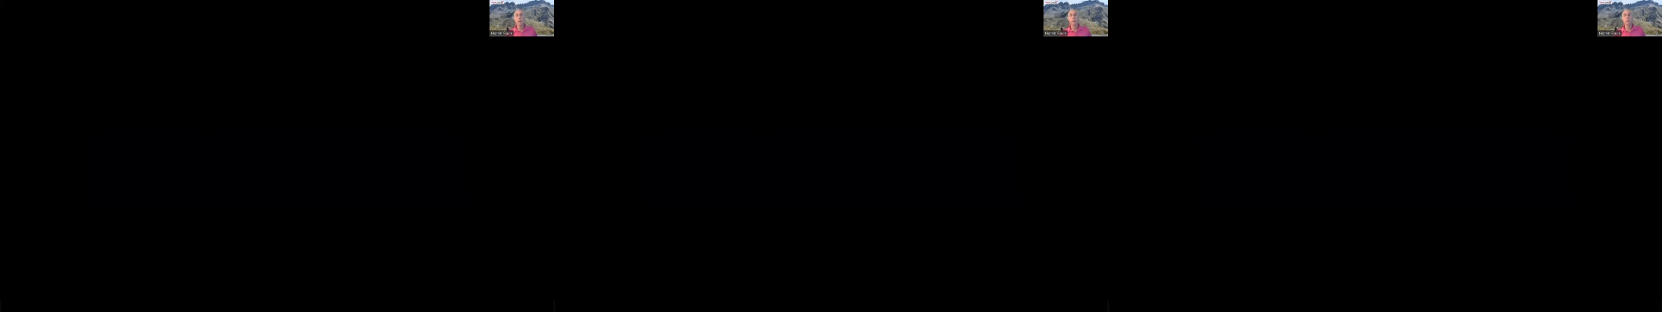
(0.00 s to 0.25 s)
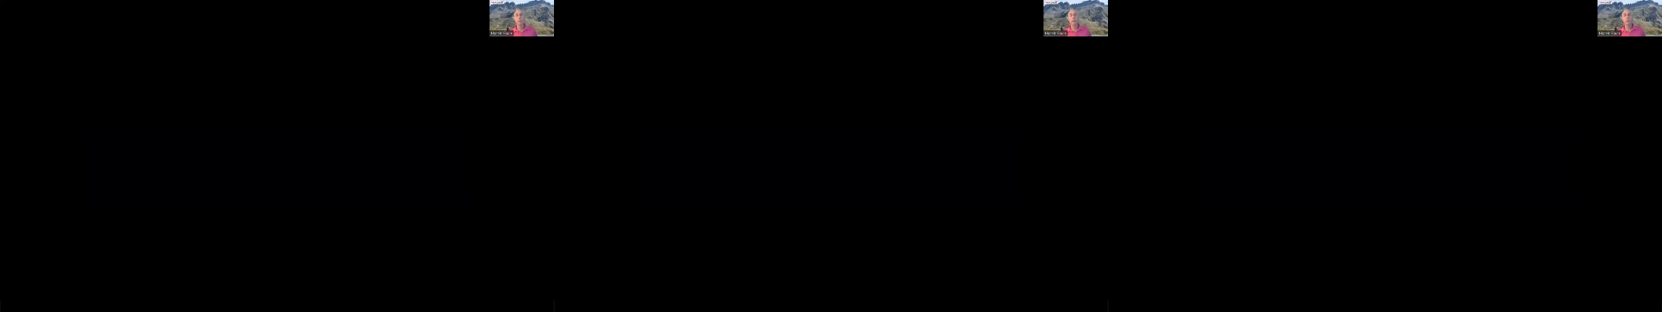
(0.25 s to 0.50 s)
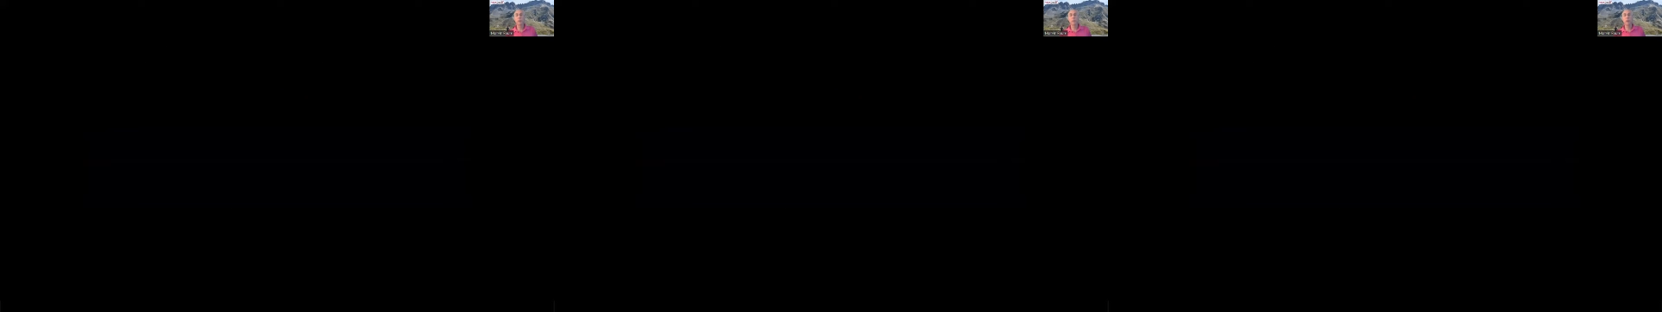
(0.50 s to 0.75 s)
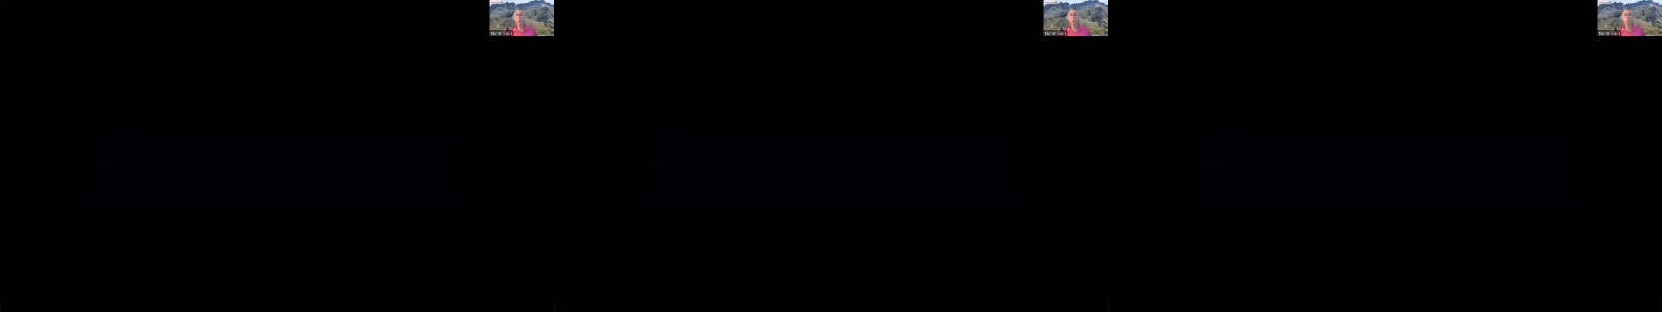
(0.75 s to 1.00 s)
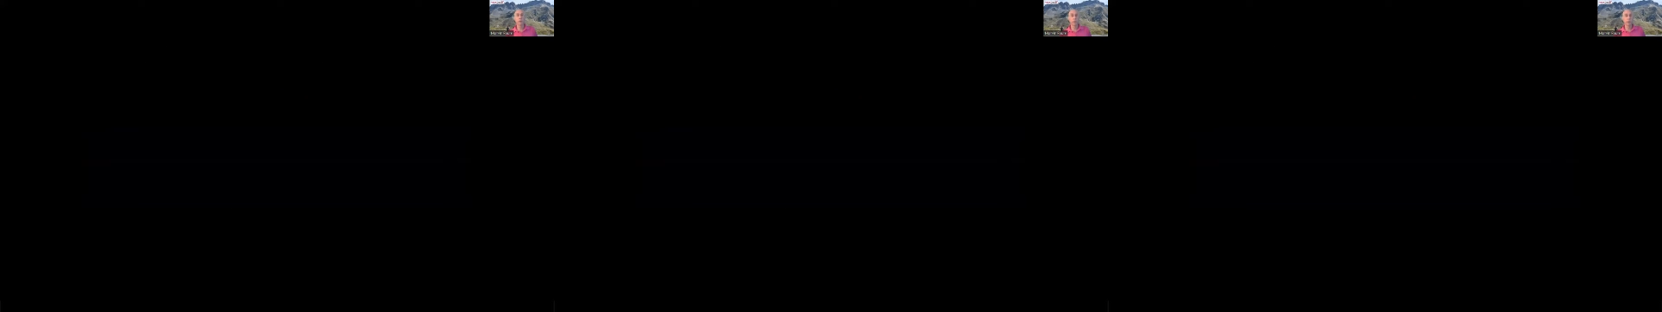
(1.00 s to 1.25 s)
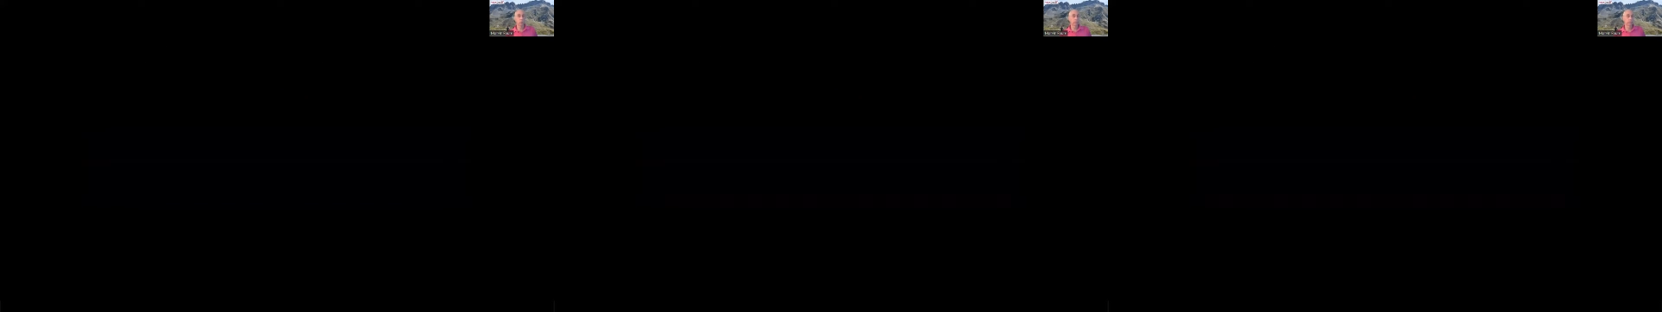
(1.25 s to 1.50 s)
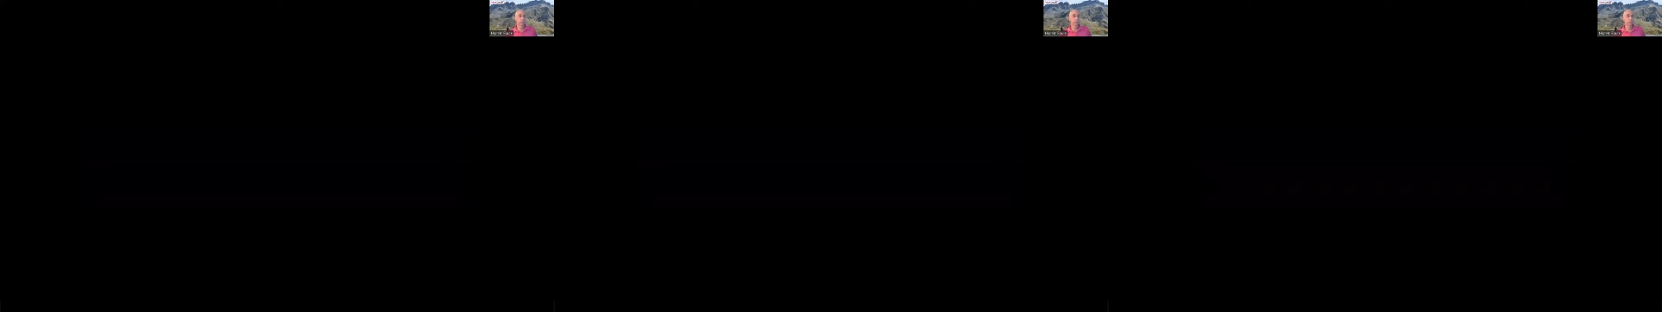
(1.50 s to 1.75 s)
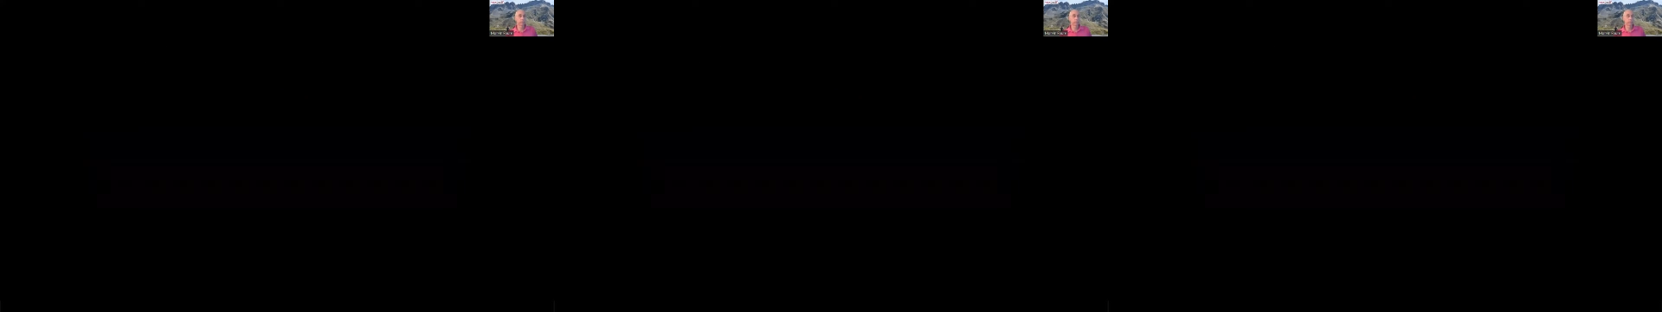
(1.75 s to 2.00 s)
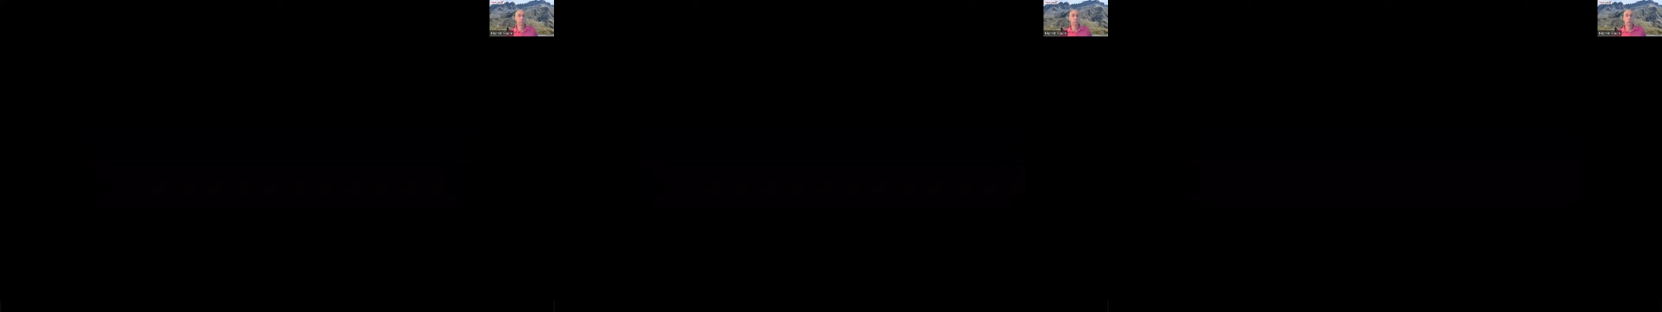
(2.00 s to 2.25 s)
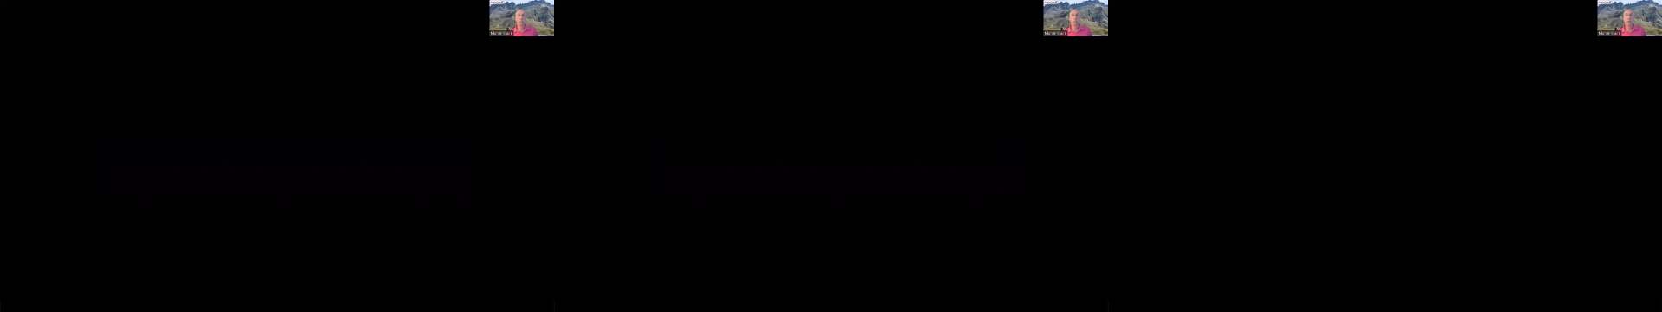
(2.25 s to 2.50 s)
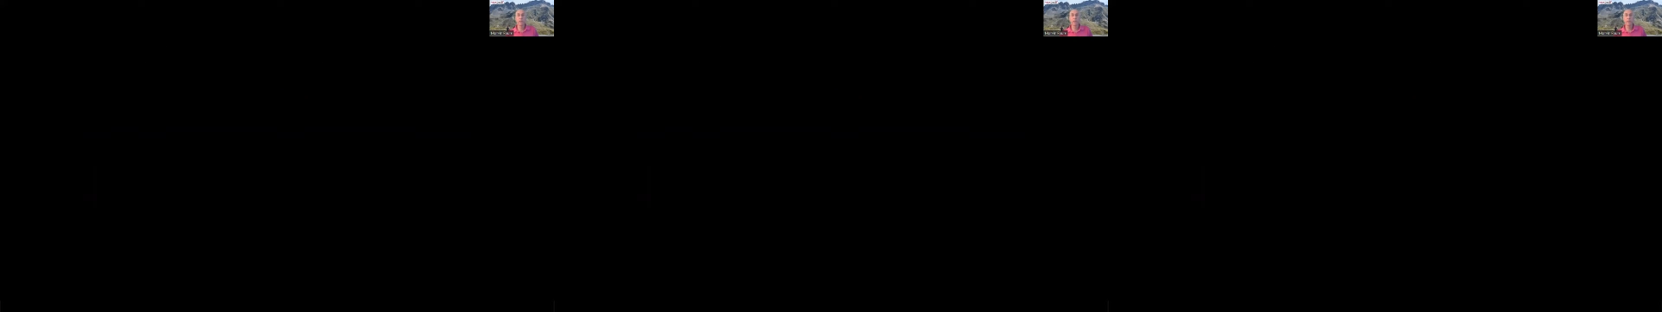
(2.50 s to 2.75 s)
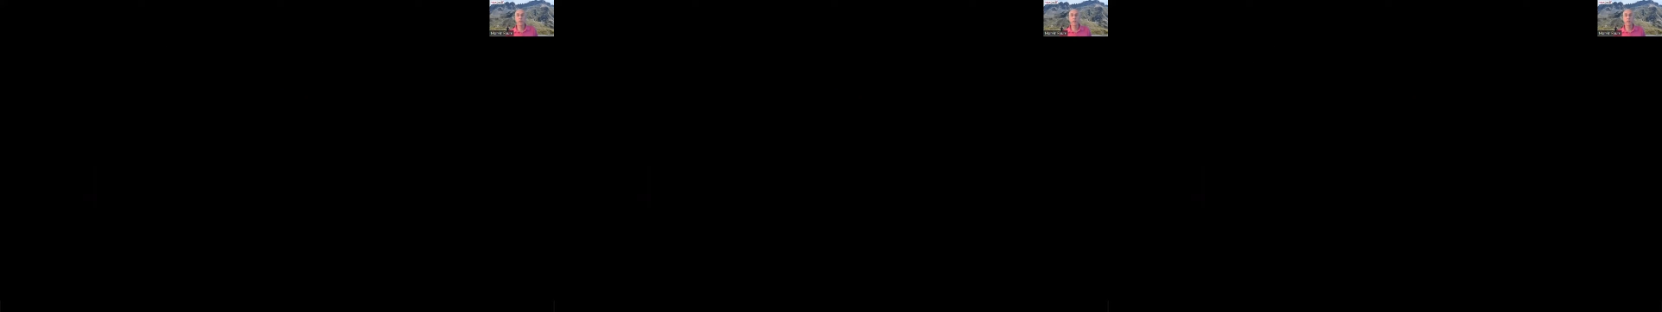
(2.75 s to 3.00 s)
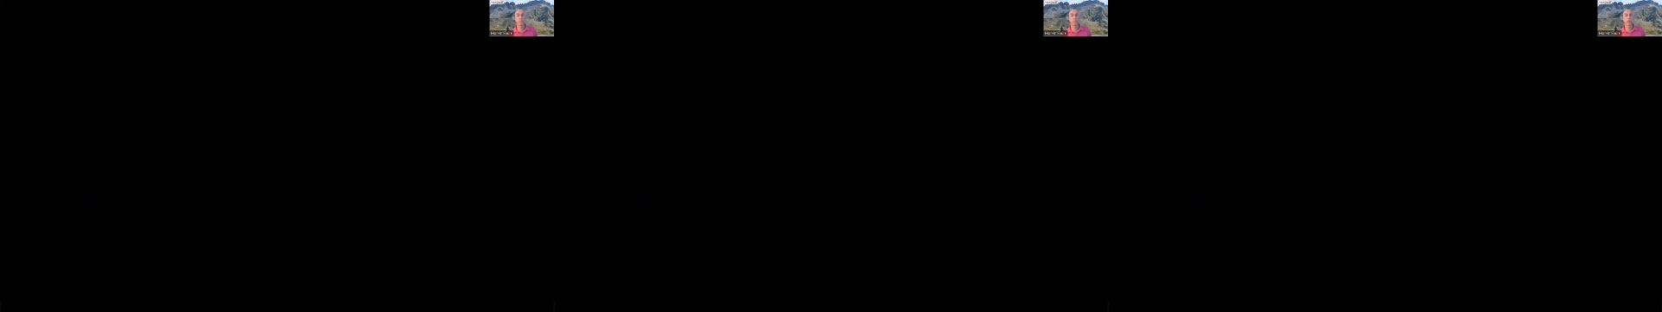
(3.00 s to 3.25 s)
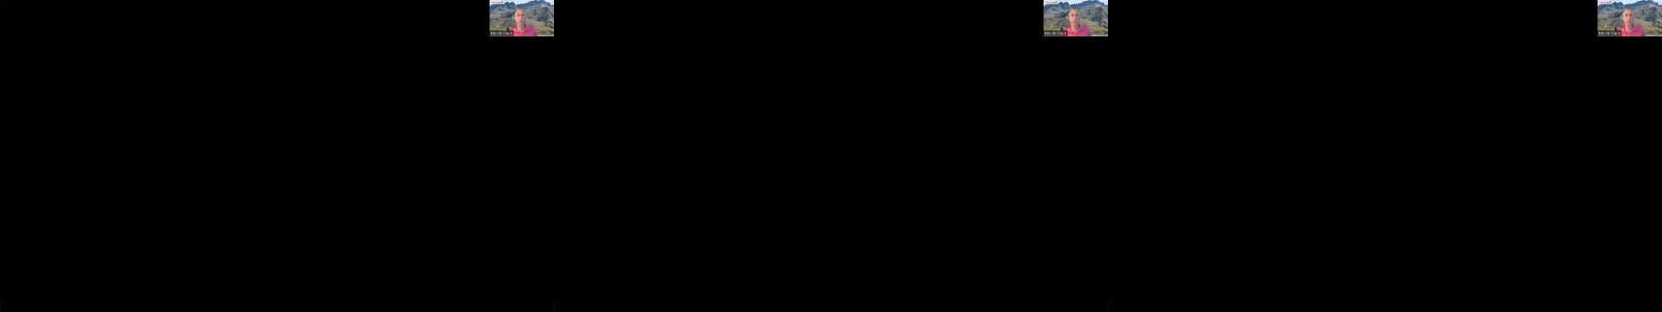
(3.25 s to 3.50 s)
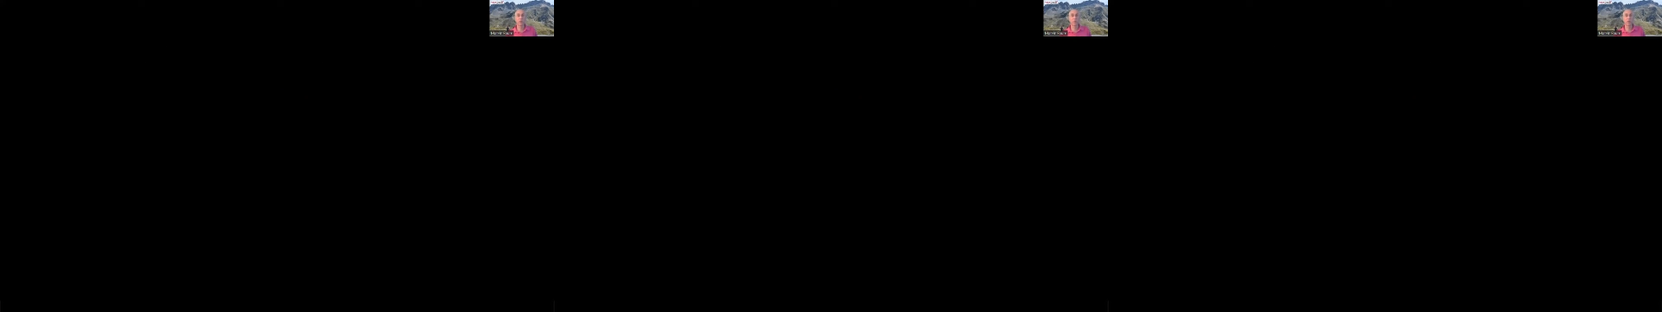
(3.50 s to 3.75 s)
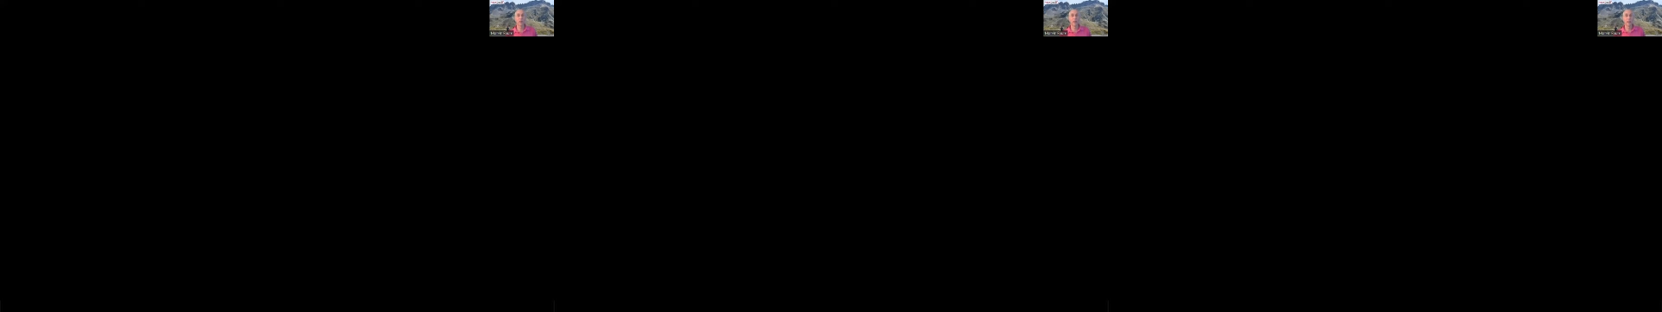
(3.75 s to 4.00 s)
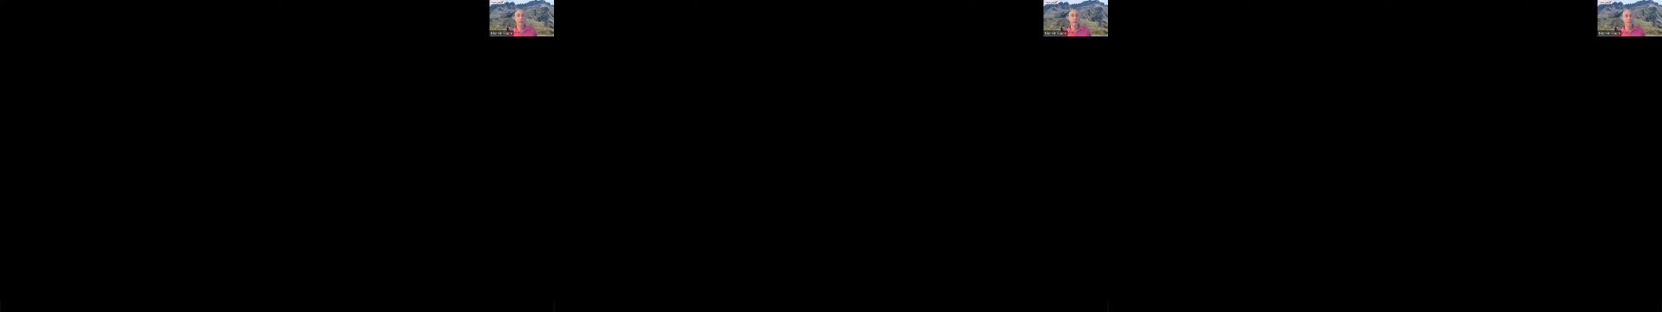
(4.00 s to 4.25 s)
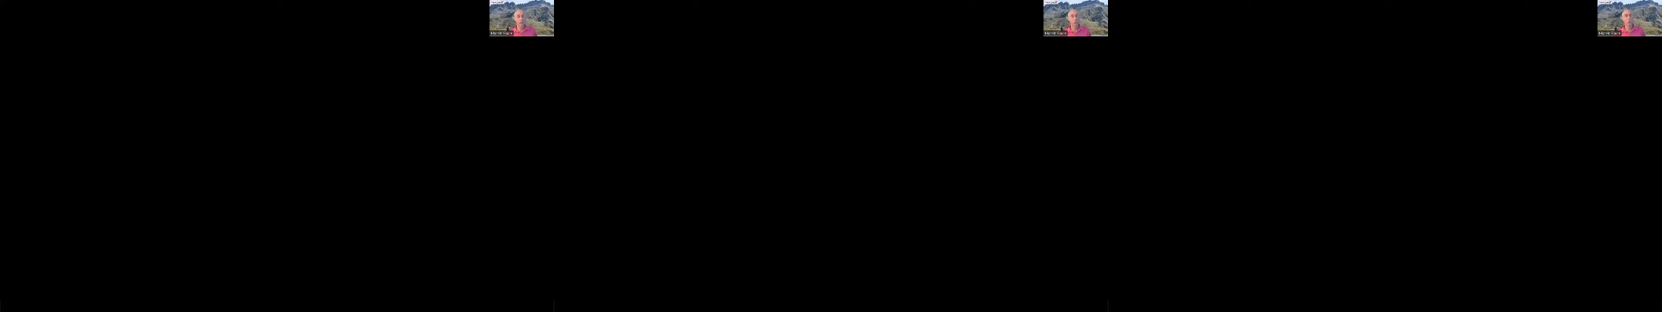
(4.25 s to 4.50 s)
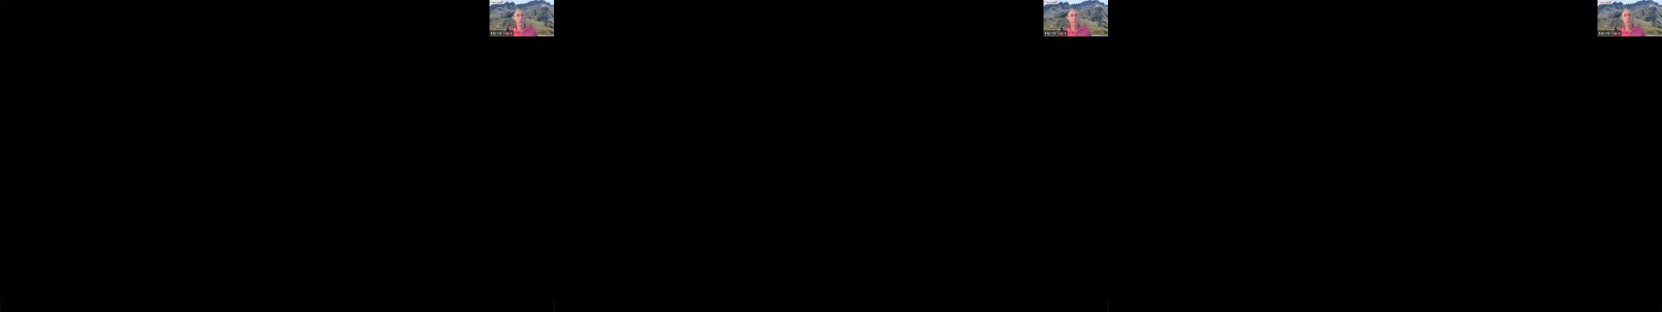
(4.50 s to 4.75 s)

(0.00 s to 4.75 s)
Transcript: No face is visible, so there are no lips to read.